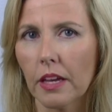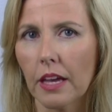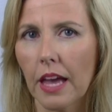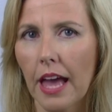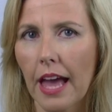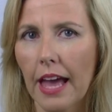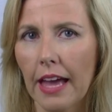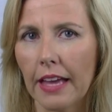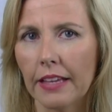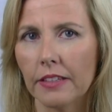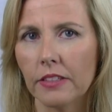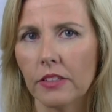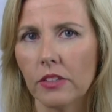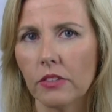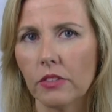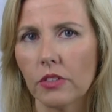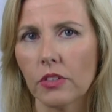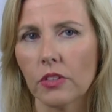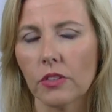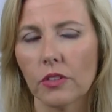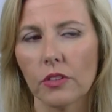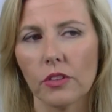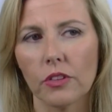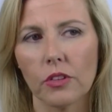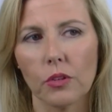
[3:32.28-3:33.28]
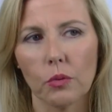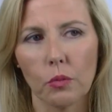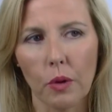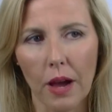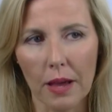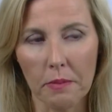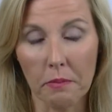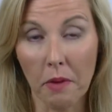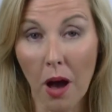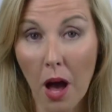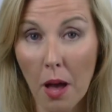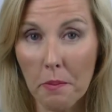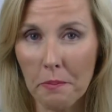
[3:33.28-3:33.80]
And the way
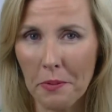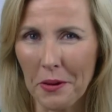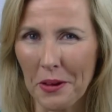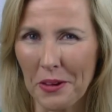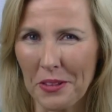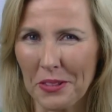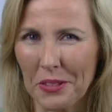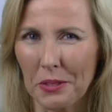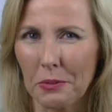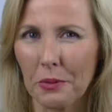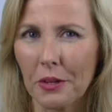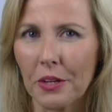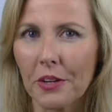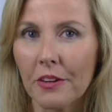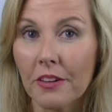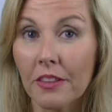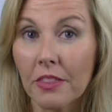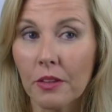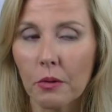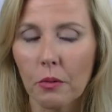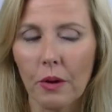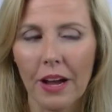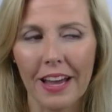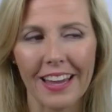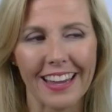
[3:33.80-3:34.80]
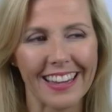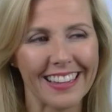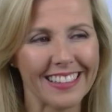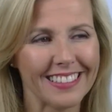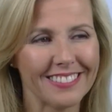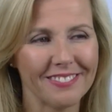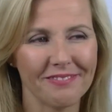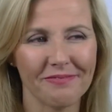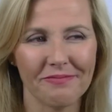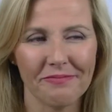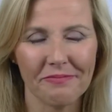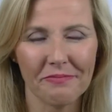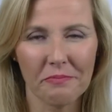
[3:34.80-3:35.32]
my births were and the
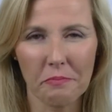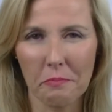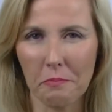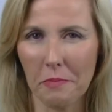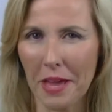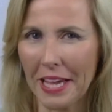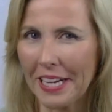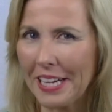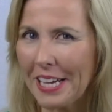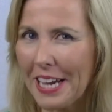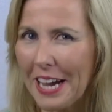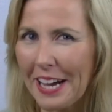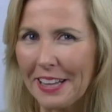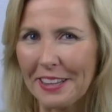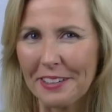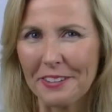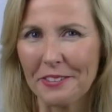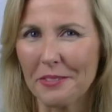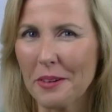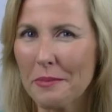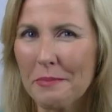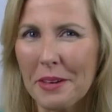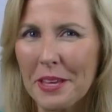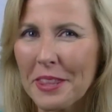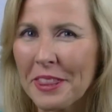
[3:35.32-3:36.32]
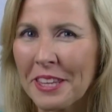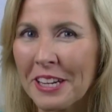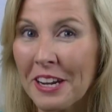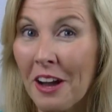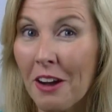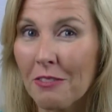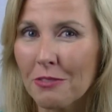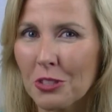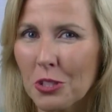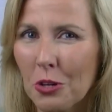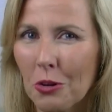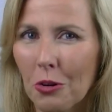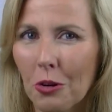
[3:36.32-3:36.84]
way many other women that
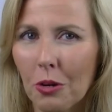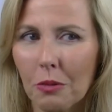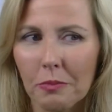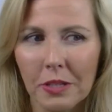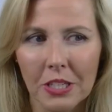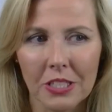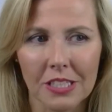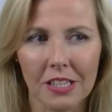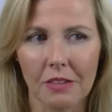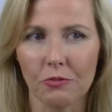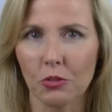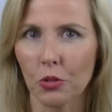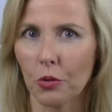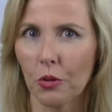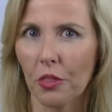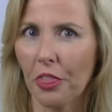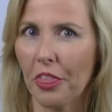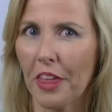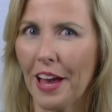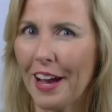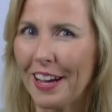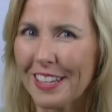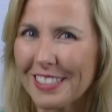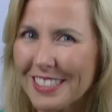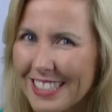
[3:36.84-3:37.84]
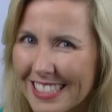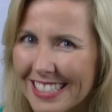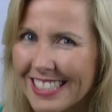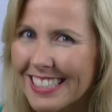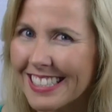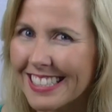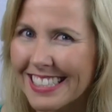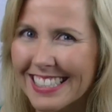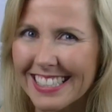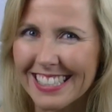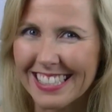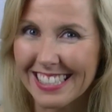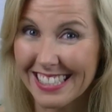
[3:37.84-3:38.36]
I've taught, because I've taught
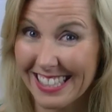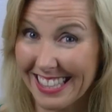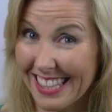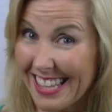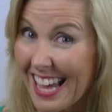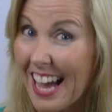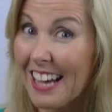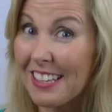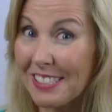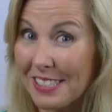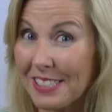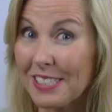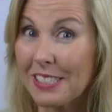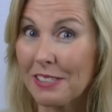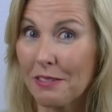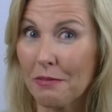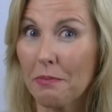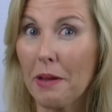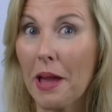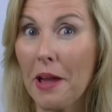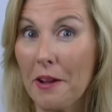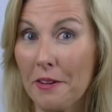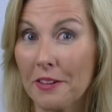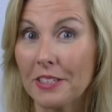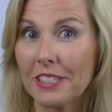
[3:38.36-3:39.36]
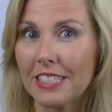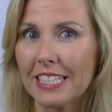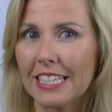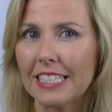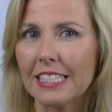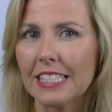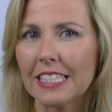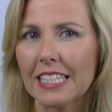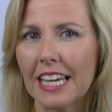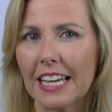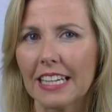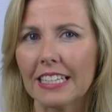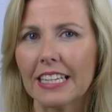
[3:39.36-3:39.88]
thousands of parents
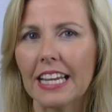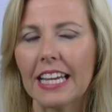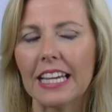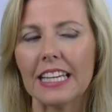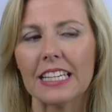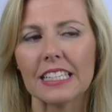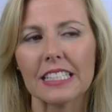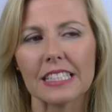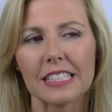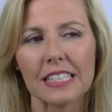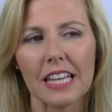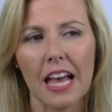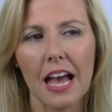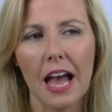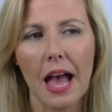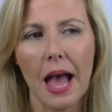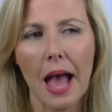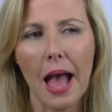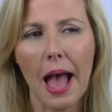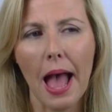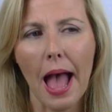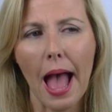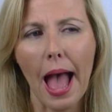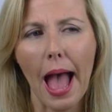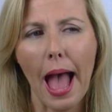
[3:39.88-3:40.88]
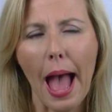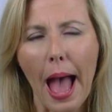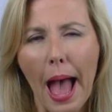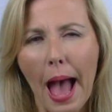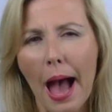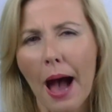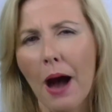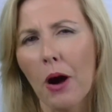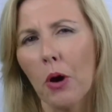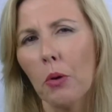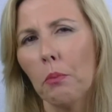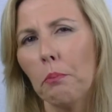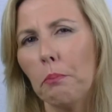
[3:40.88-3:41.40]
these techniques,
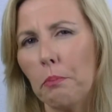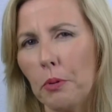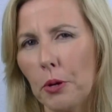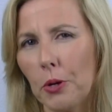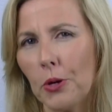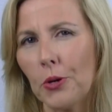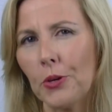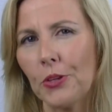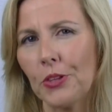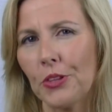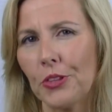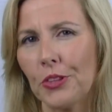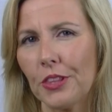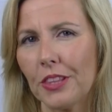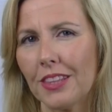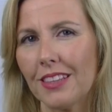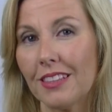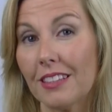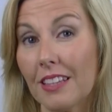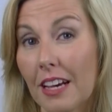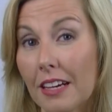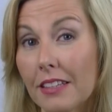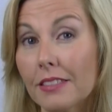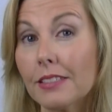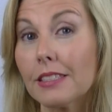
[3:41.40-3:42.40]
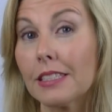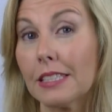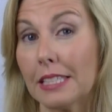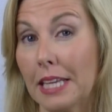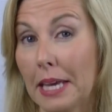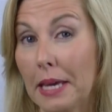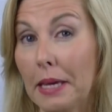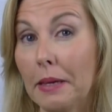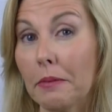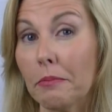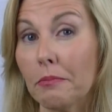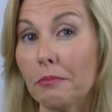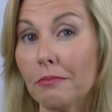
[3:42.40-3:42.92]
our birth does
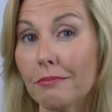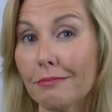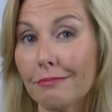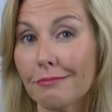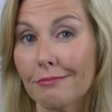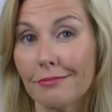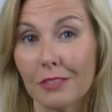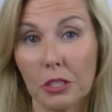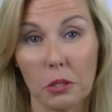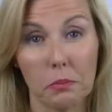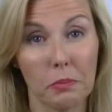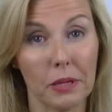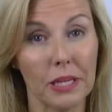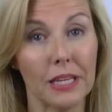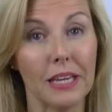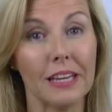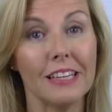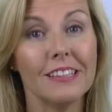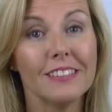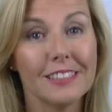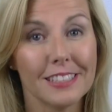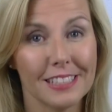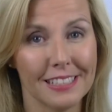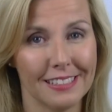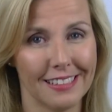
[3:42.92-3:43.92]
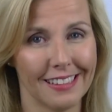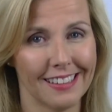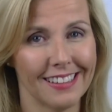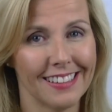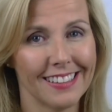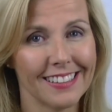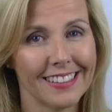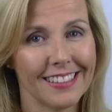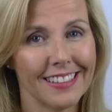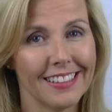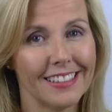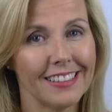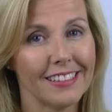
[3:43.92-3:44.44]
seem to be easier
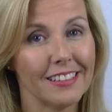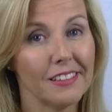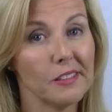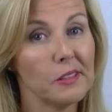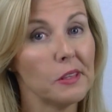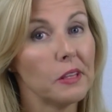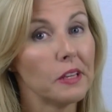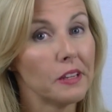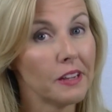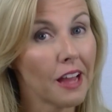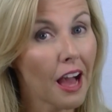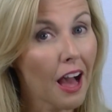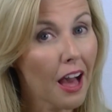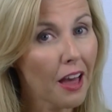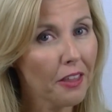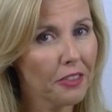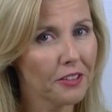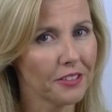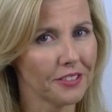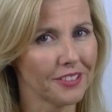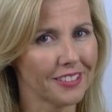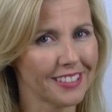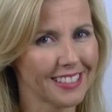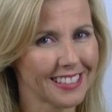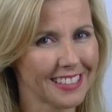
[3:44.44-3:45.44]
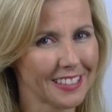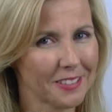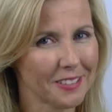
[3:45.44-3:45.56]
than others.